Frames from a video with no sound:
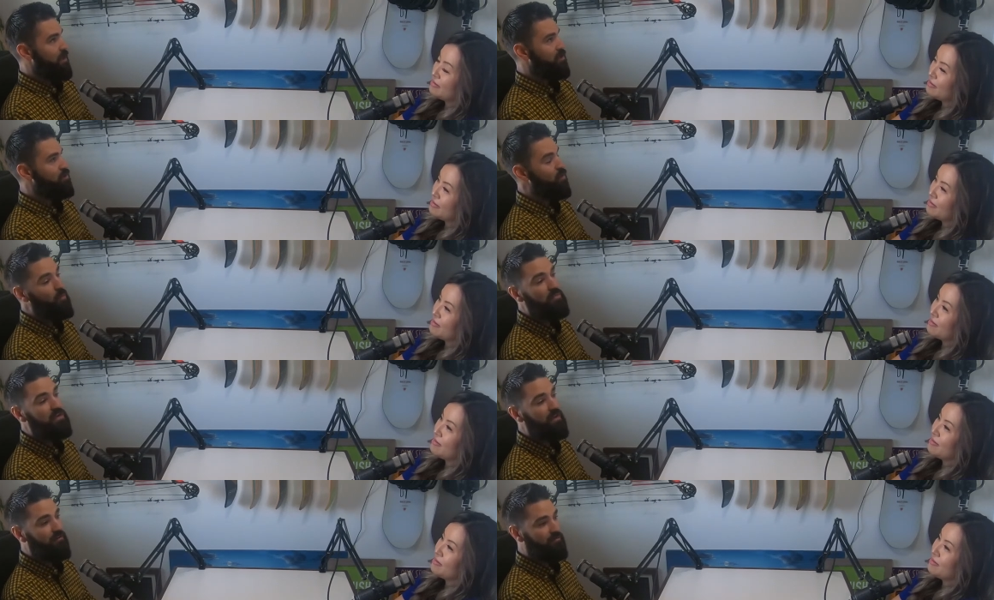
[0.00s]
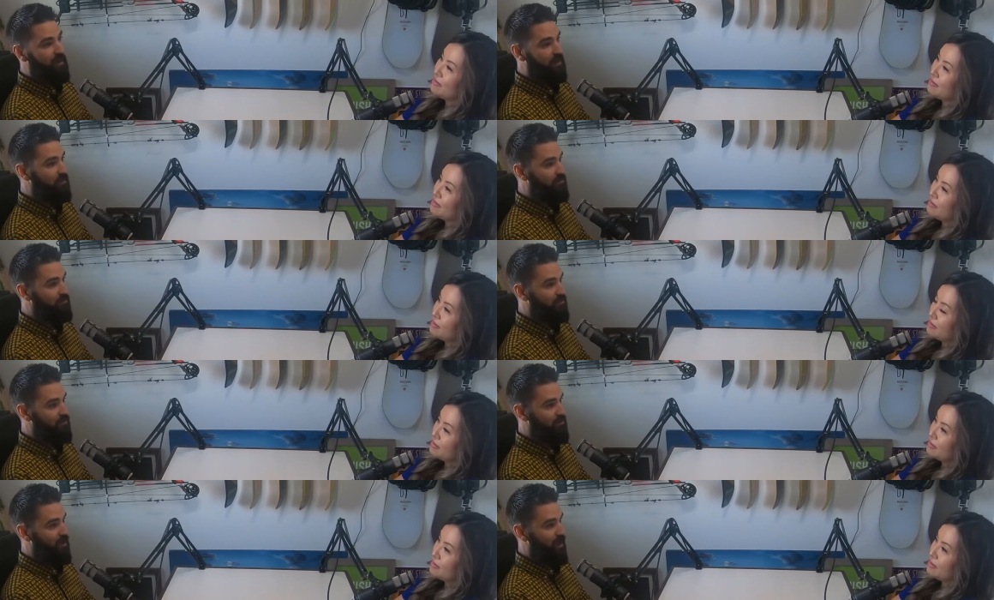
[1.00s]
Speaker 1: you won't be an effective
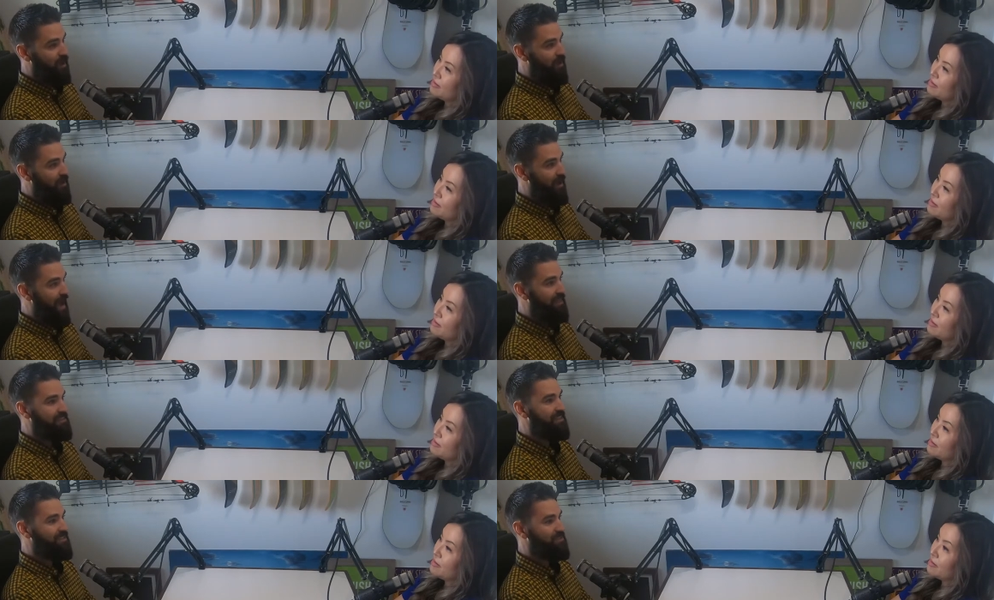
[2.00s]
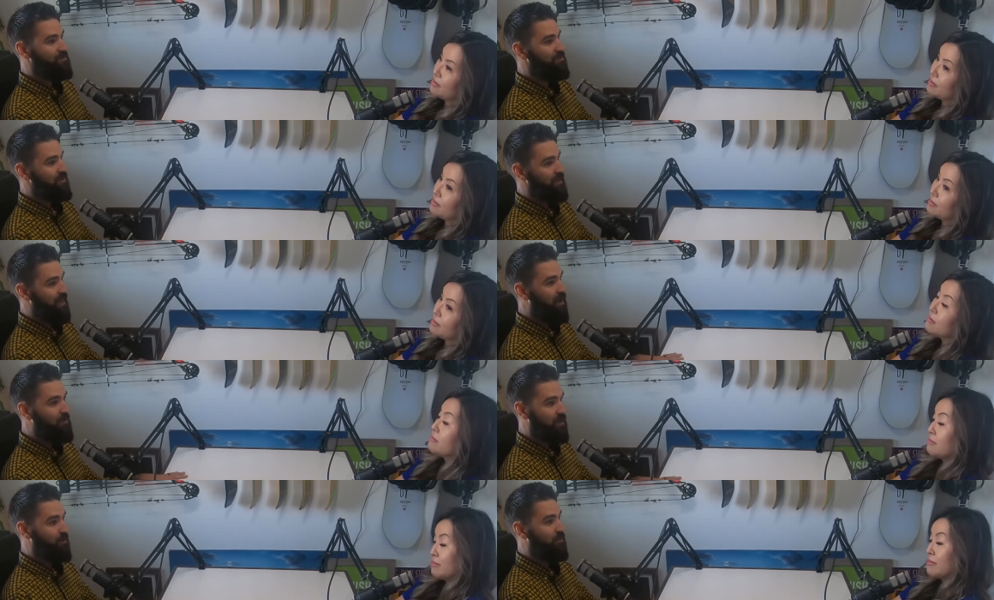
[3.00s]
asset to the
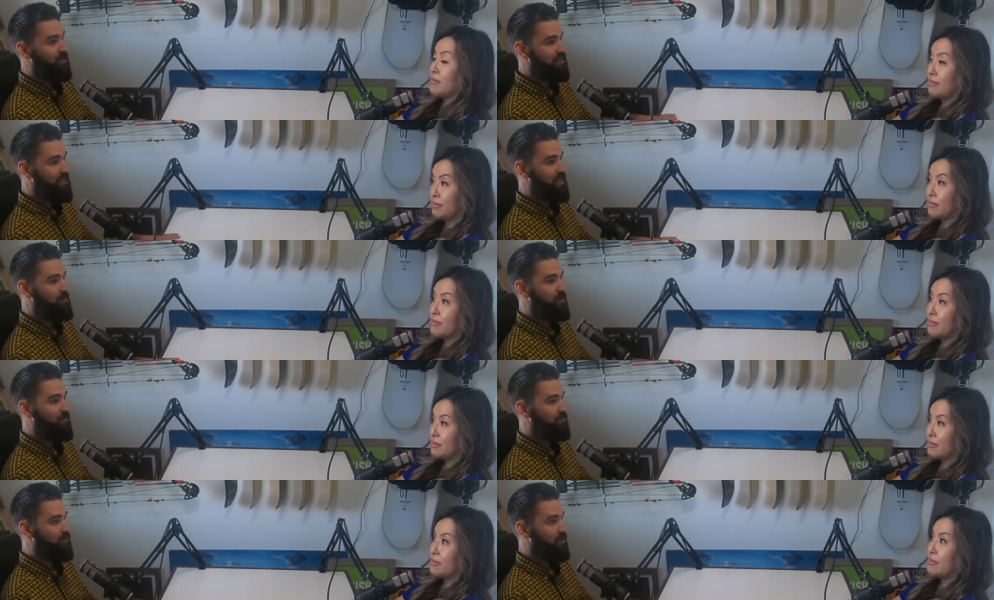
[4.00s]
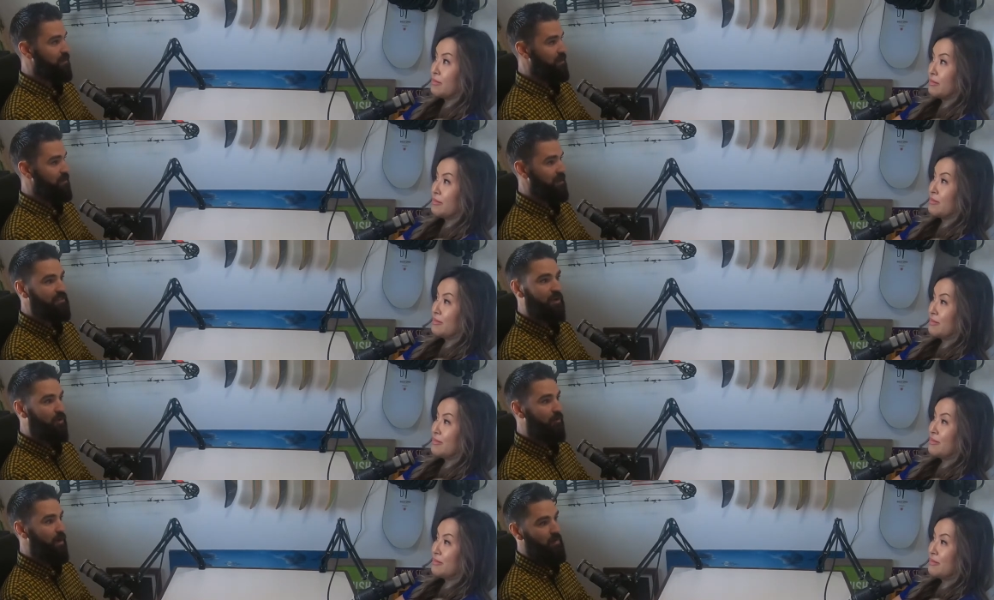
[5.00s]
company or the team if things
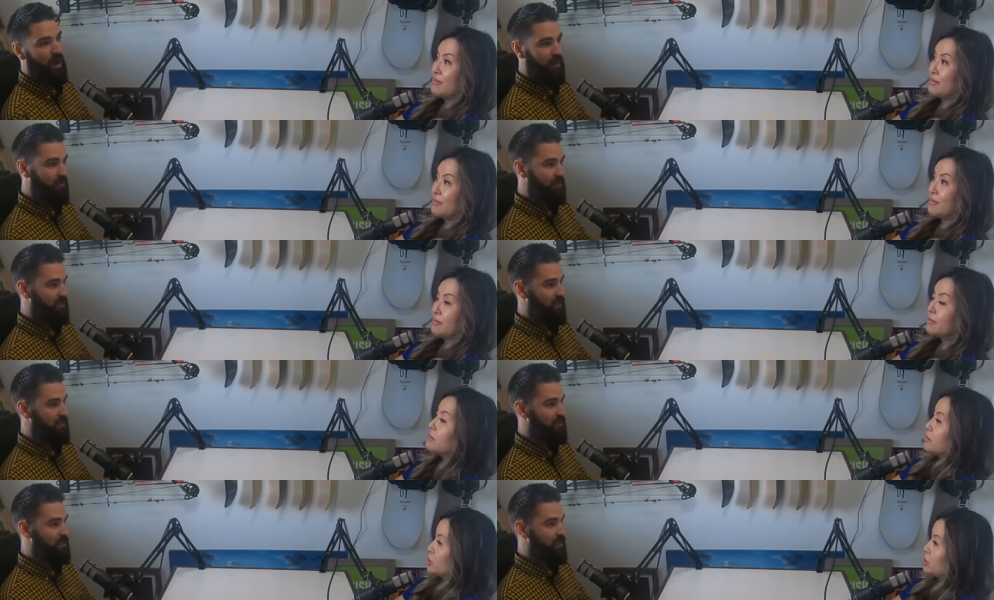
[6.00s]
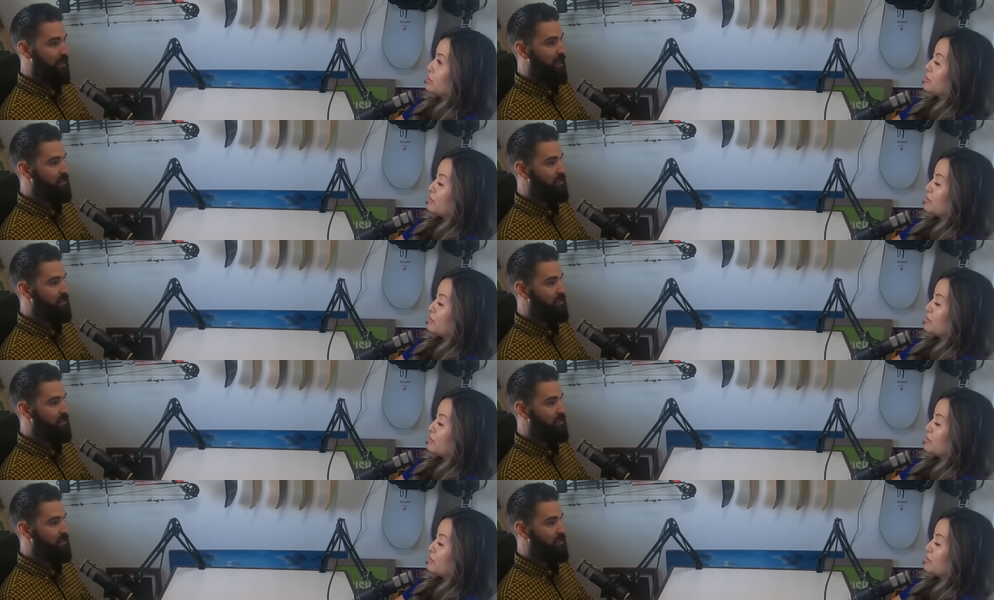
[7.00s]
aren't right behind the scenes. True.